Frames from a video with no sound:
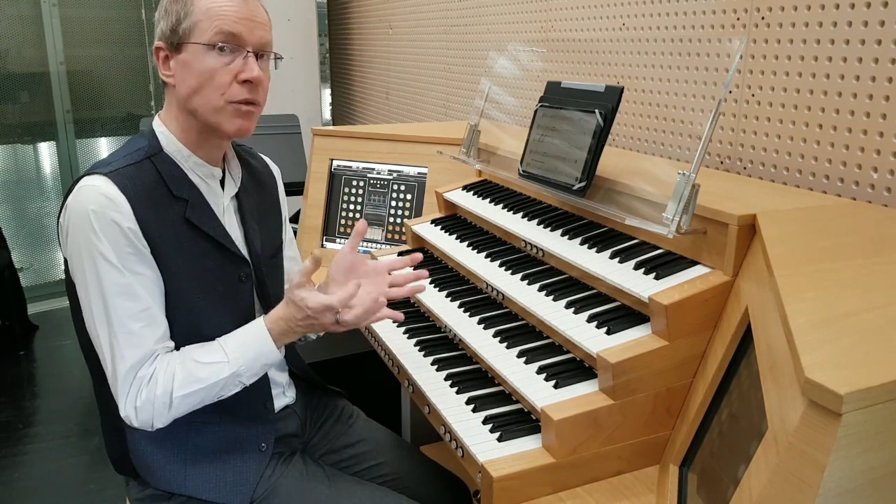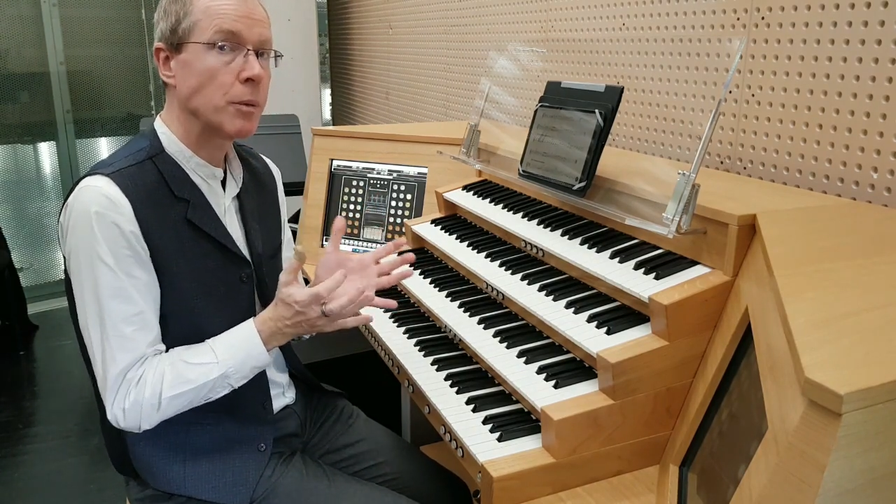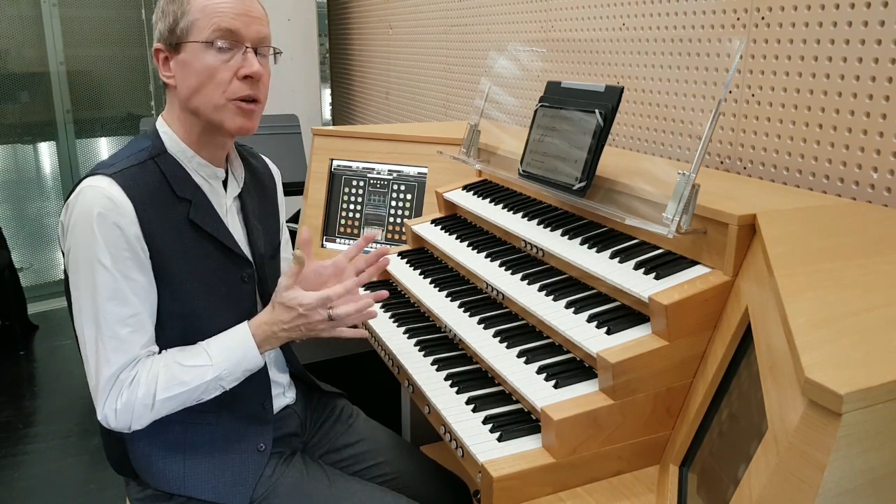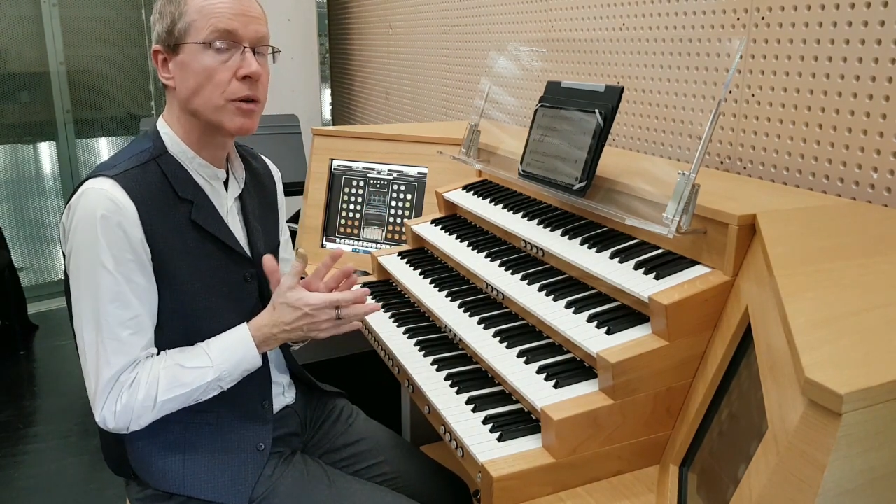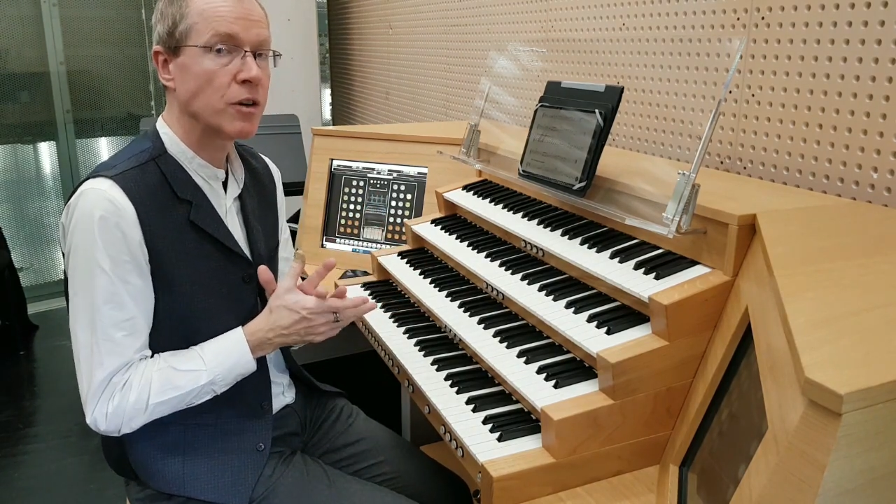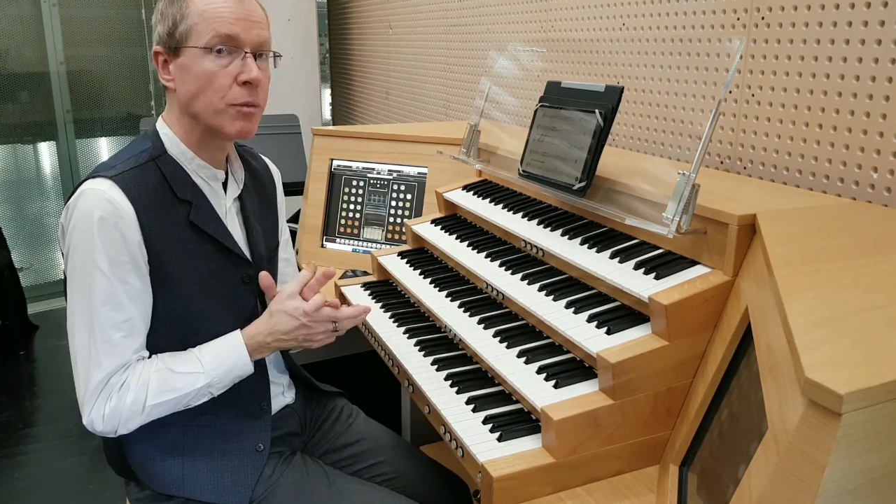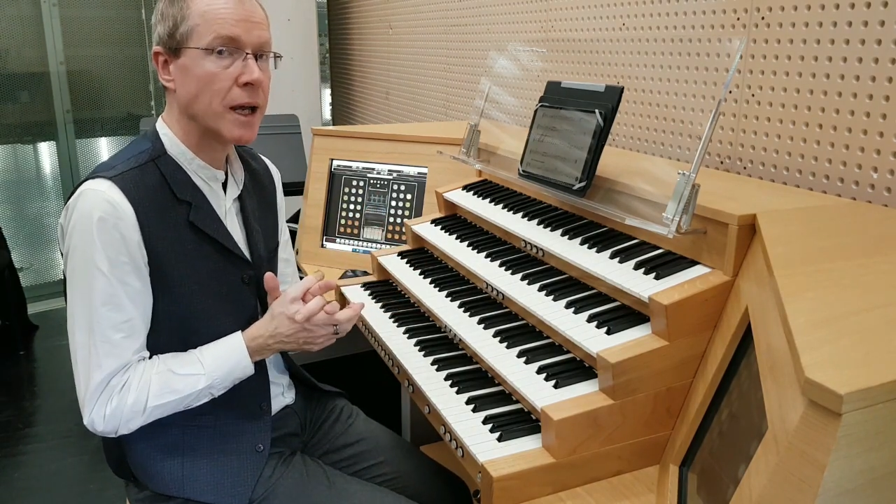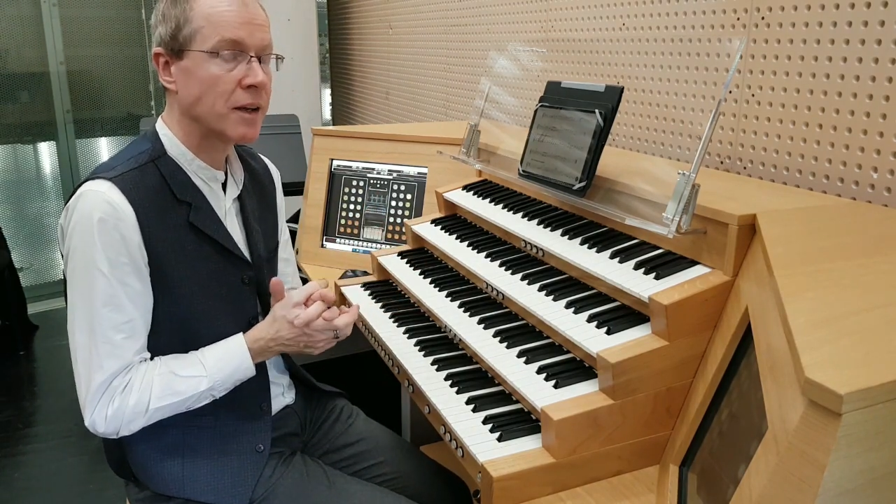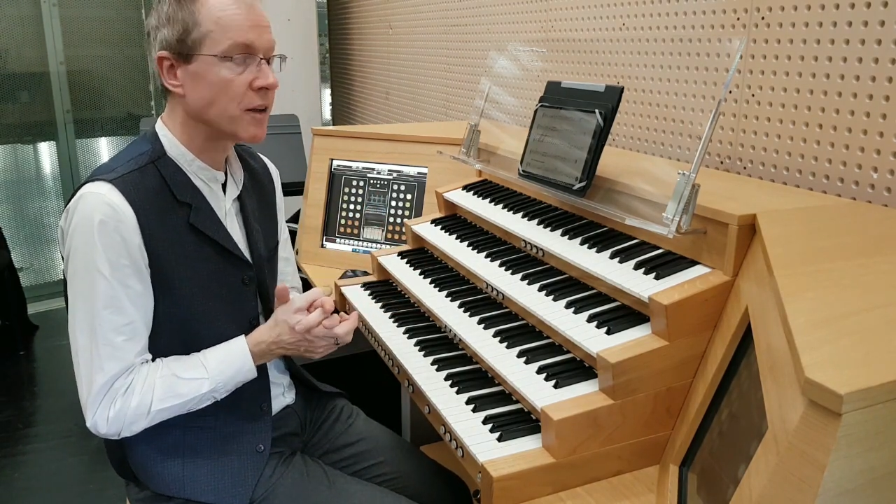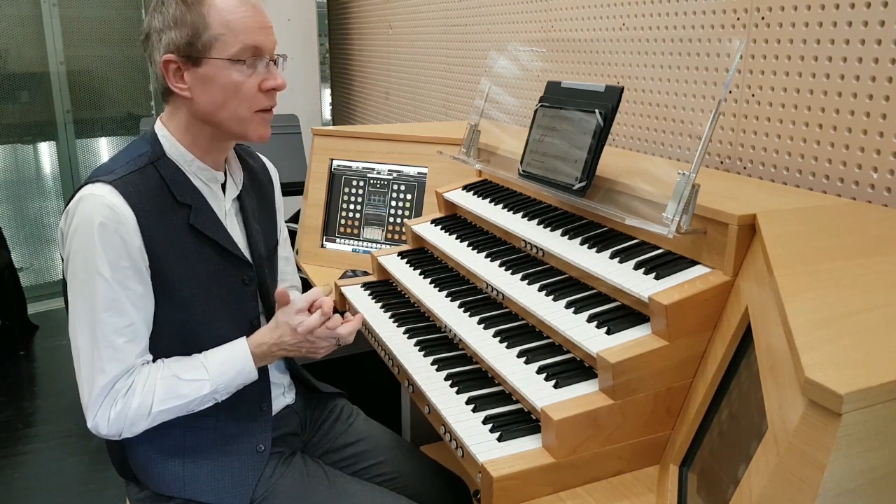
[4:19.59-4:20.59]
repertoire of
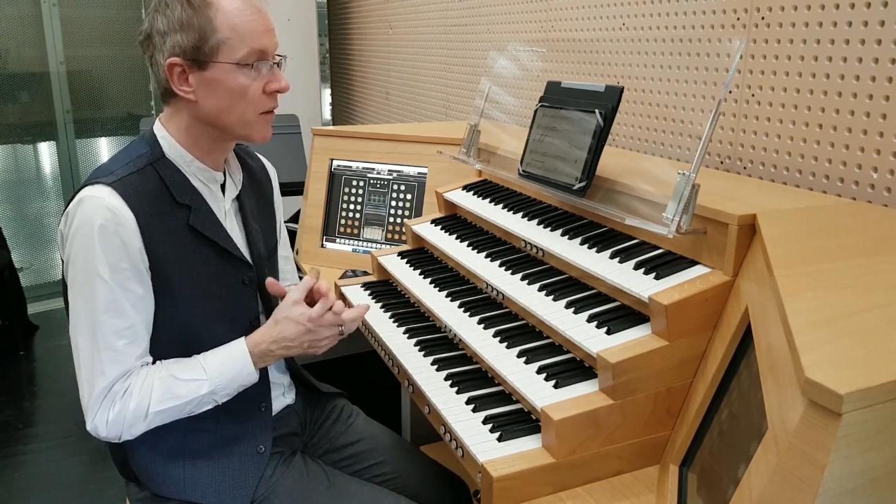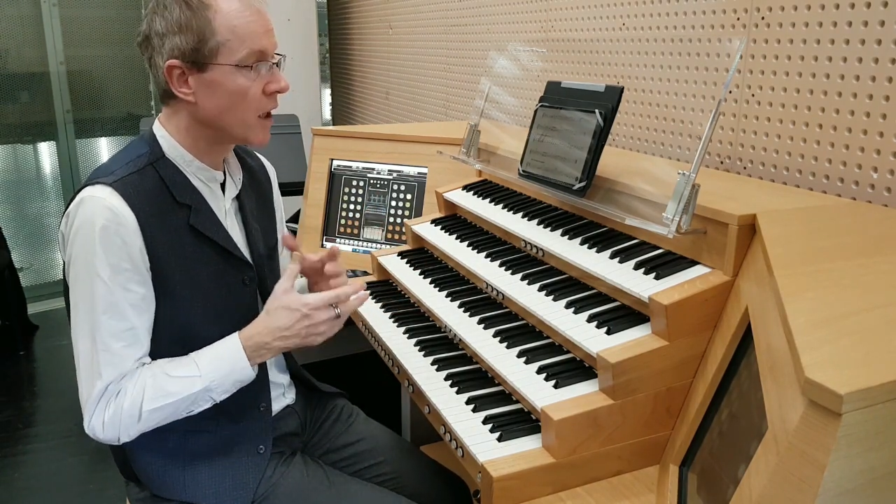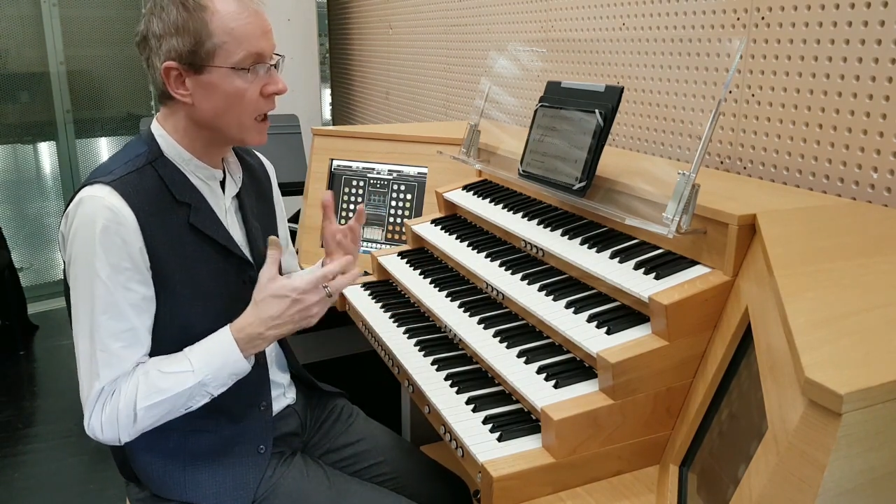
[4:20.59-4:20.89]
patterns,